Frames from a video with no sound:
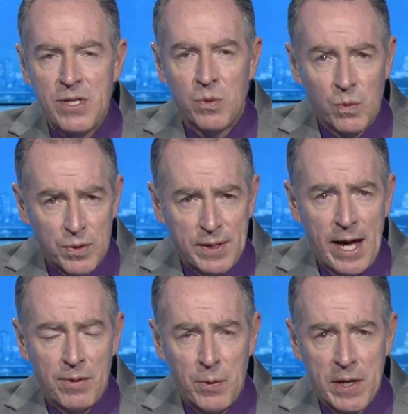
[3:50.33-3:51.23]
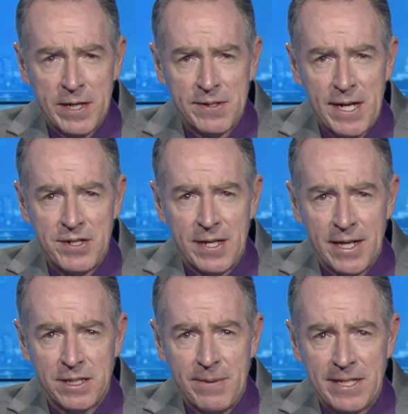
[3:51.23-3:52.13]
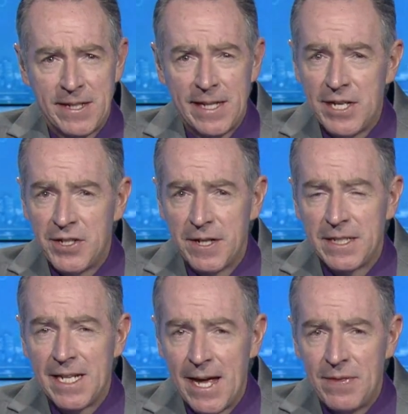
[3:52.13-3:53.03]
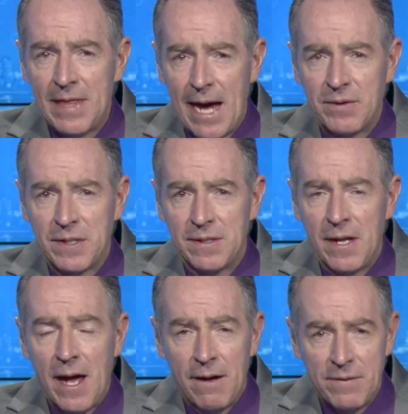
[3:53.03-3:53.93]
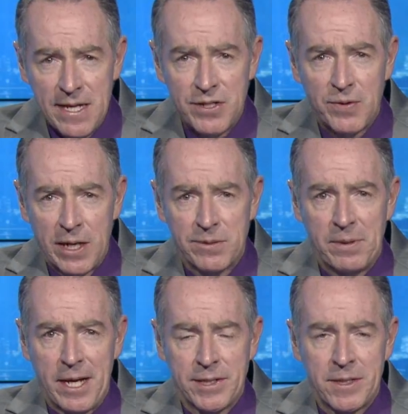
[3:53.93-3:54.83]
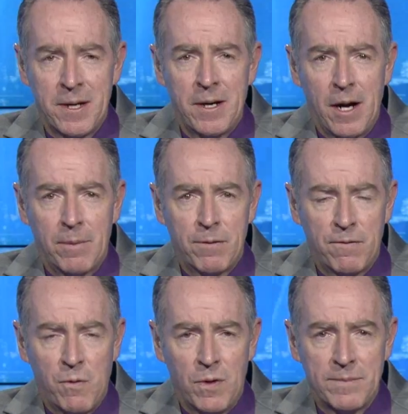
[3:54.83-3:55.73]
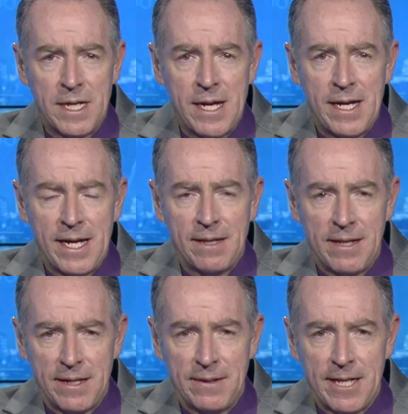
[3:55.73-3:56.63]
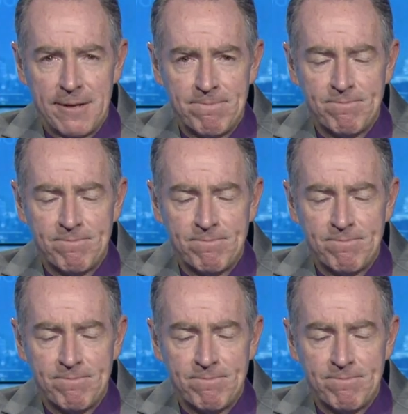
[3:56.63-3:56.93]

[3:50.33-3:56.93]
The World Health Organization estimates that each year 10,000 of these transplants are performed illegally.